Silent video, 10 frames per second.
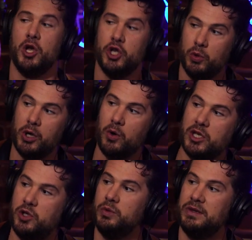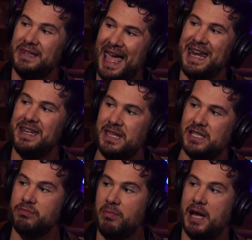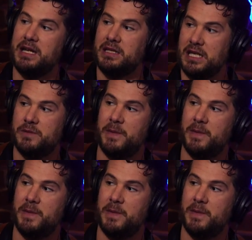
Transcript: you are going to lend this money to these